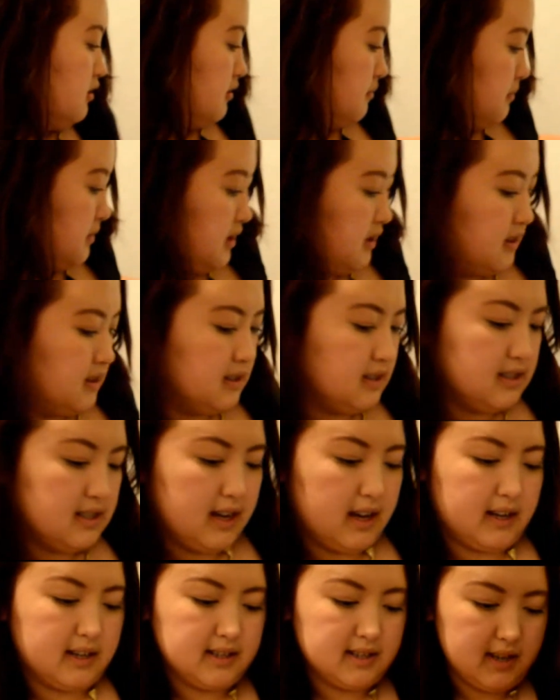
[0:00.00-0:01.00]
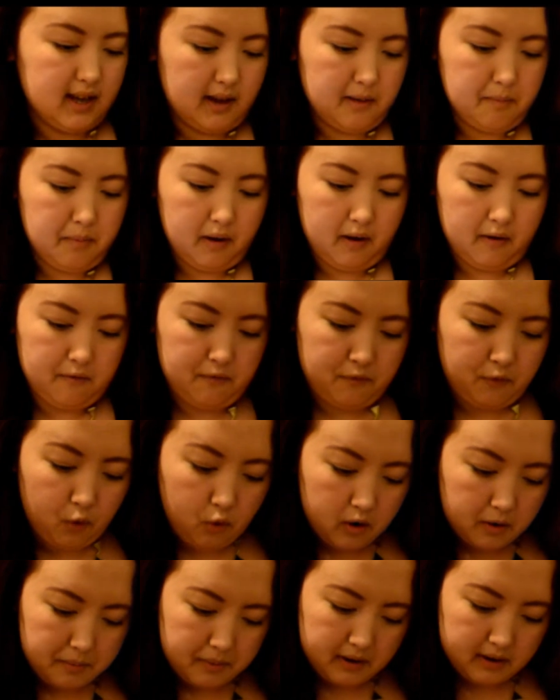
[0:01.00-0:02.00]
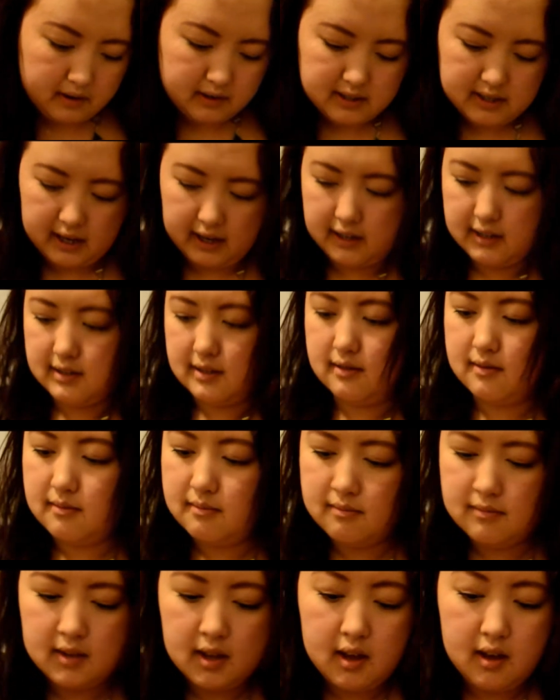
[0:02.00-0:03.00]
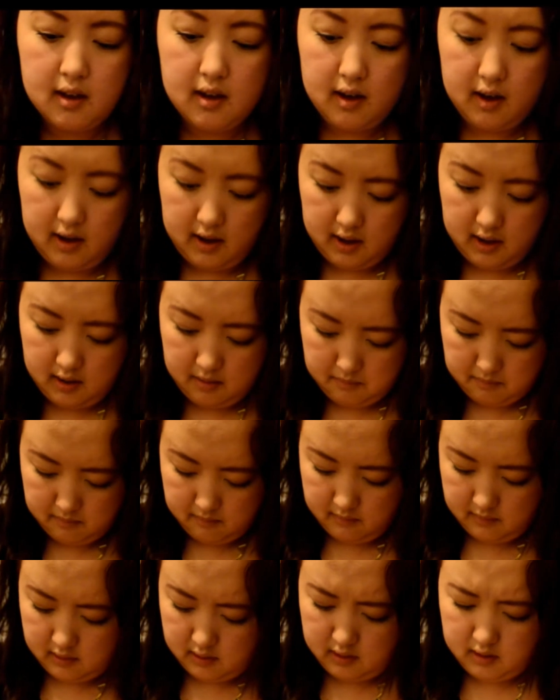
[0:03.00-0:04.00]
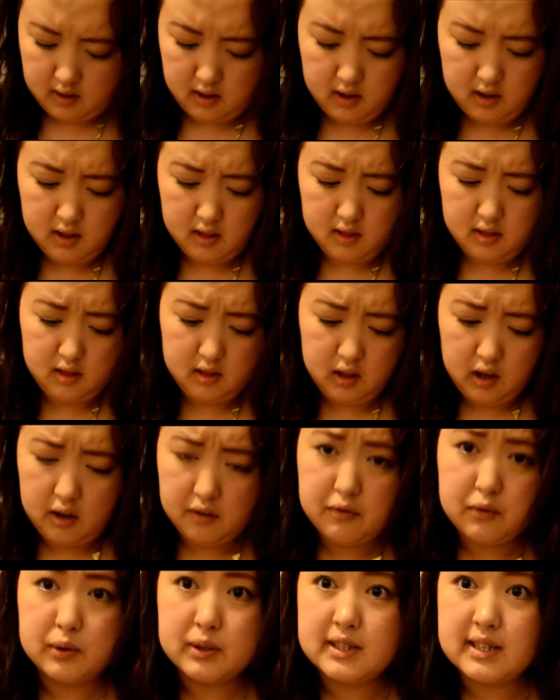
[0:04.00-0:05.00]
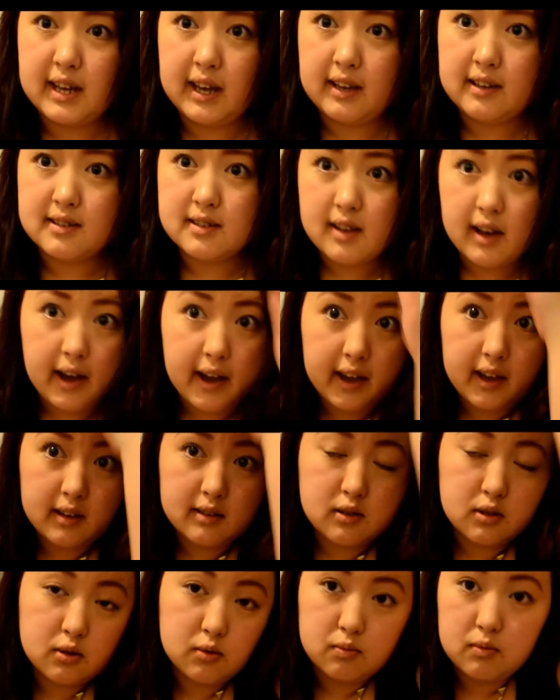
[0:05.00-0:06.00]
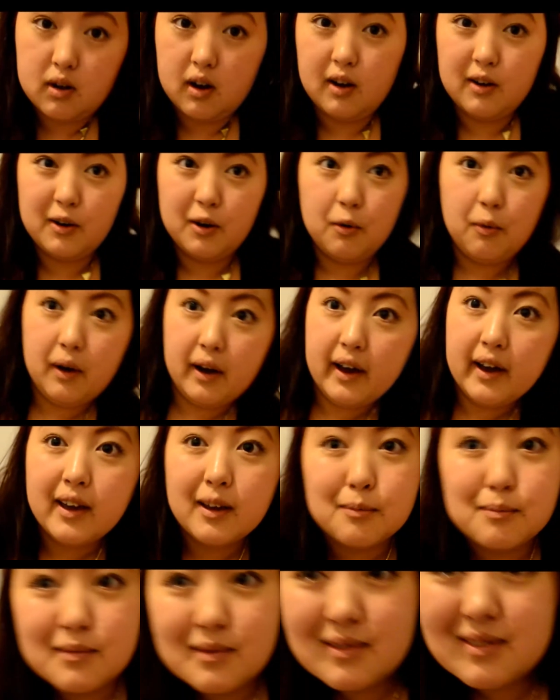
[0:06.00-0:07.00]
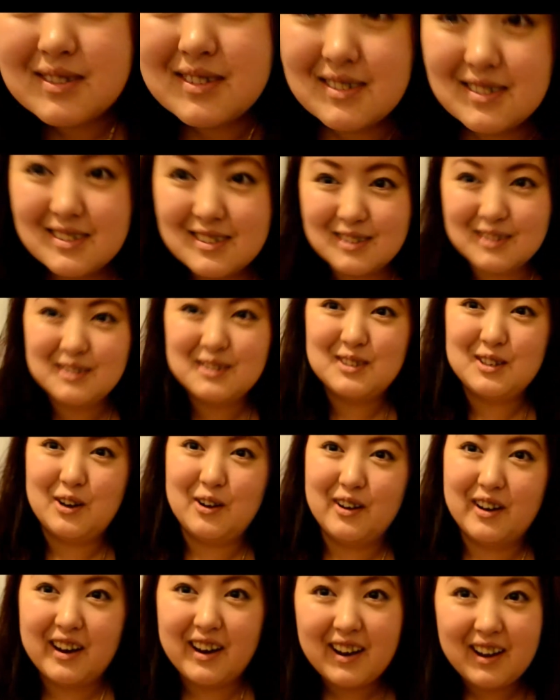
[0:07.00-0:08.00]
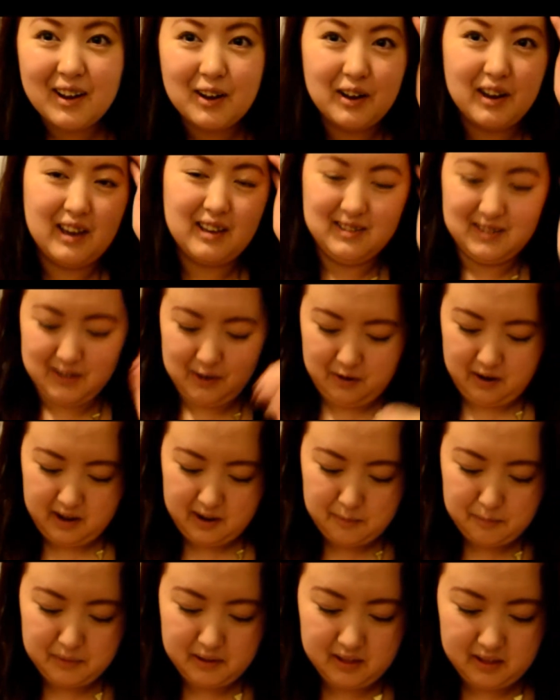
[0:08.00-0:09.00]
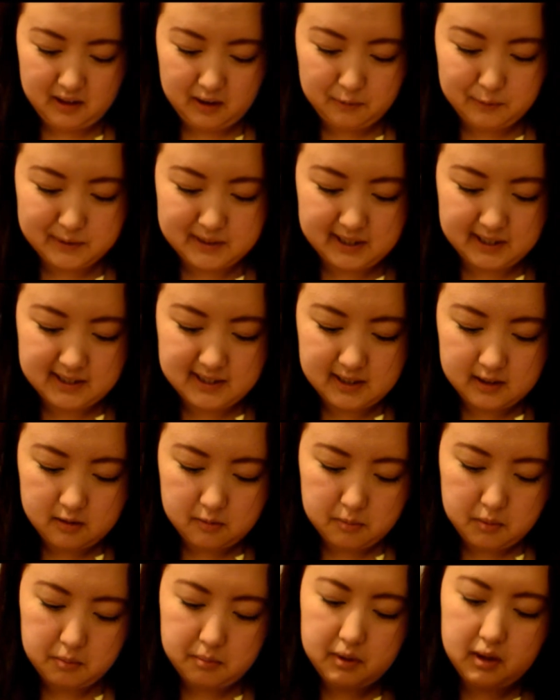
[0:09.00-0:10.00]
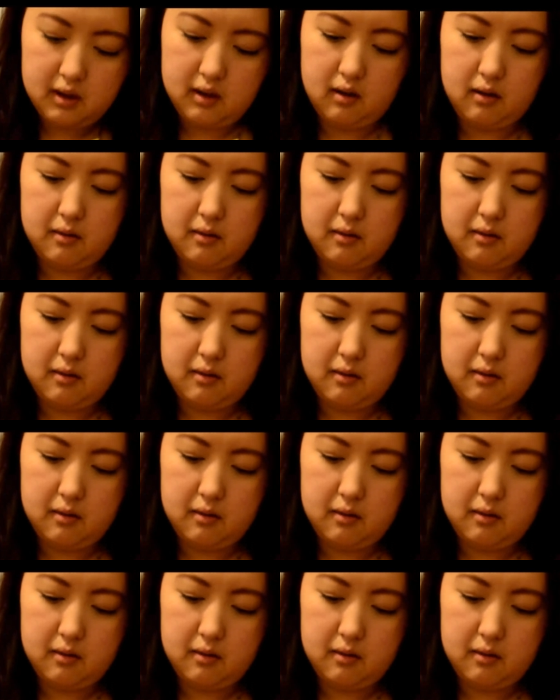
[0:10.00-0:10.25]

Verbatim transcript: Let me get the tights. I bought 4 pair of tights. I am in love with tights. I do not know why. I'm sorry. Okay, so I am in love with tights at the moment.